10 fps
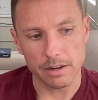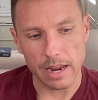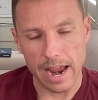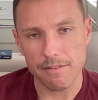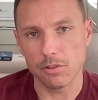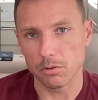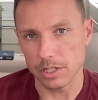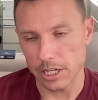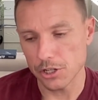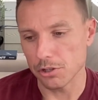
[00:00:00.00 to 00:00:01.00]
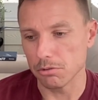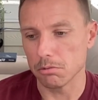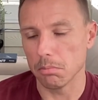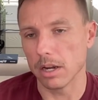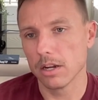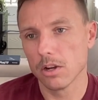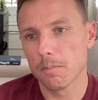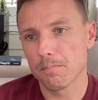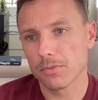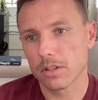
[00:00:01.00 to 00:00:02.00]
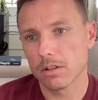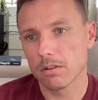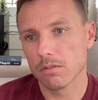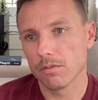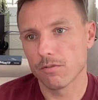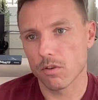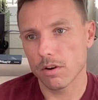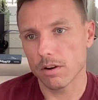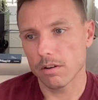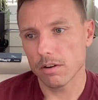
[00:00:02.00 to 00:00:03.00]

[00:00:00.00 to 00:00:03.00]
have those issues. But for